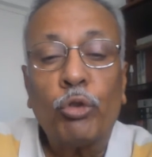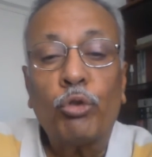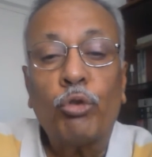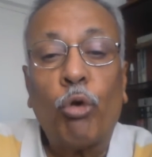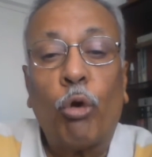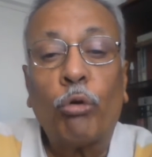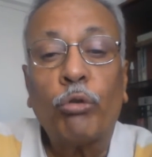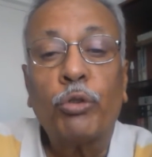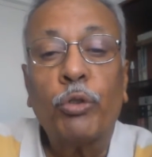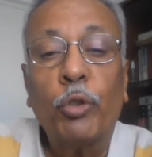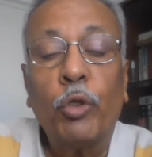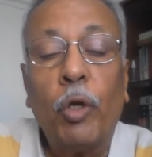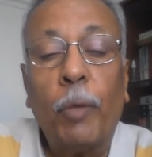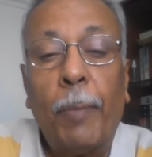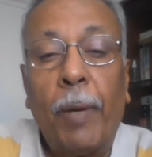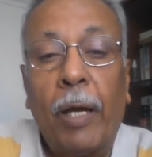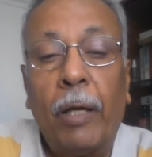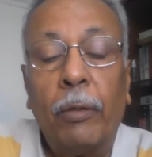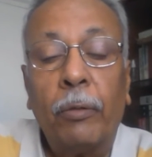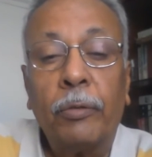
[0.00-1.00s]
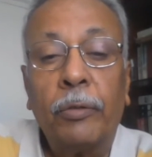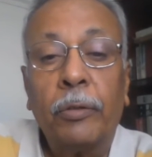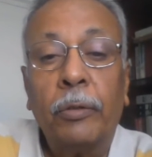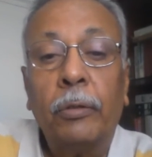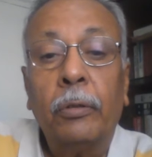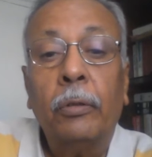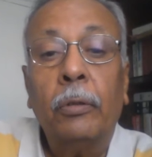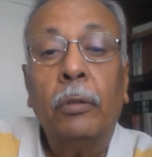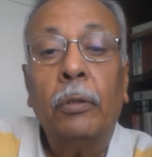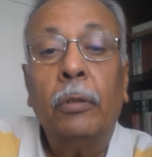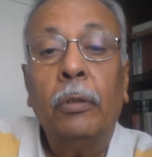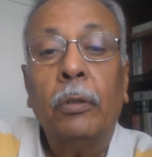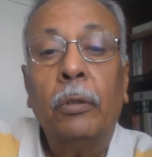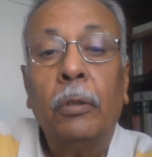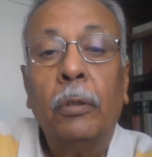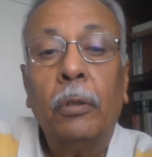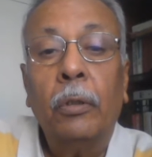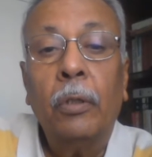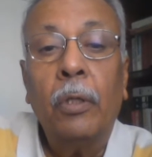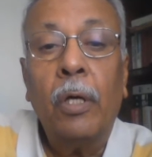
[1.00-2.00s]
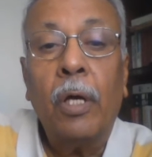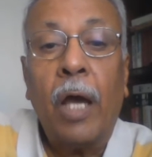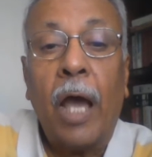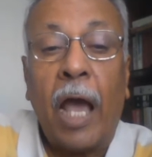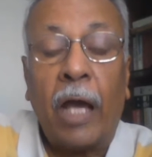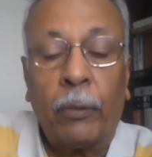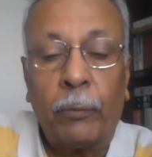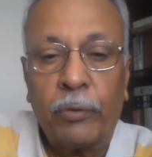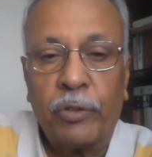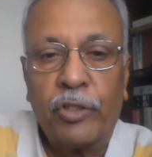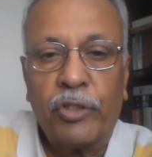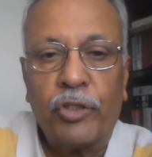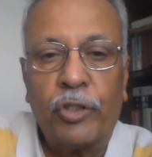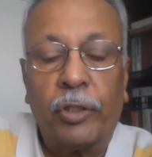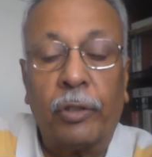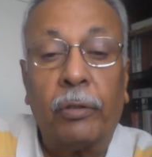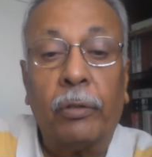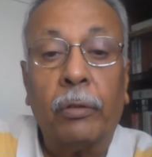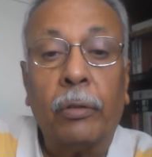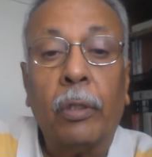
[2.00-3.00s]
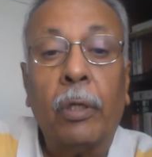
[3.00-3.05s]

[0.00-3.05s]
talk to you about acquisition.